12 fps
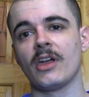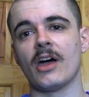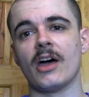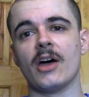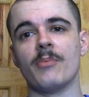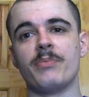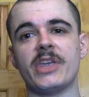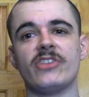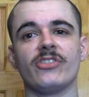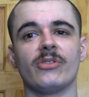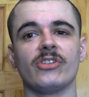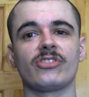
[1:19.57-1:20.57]
Uh,
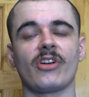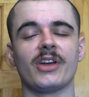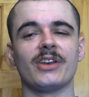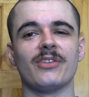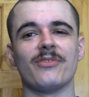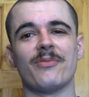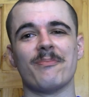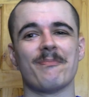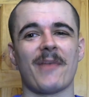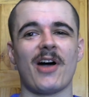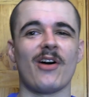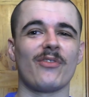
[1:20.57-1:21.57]
beta is kind of
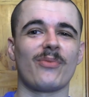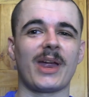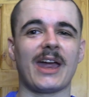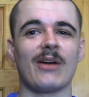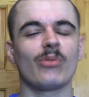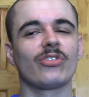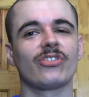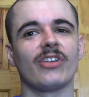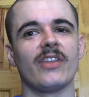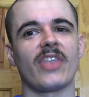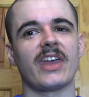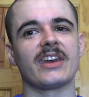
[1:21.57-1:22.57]
halfway house,
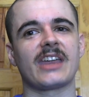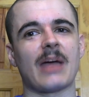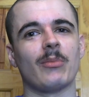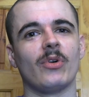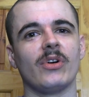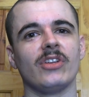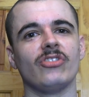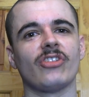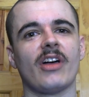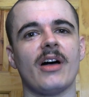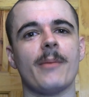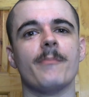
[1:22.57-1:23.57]
and then gamma is,
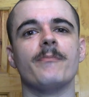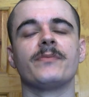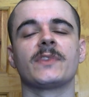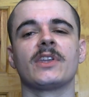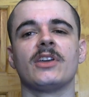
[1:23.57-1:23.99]
um,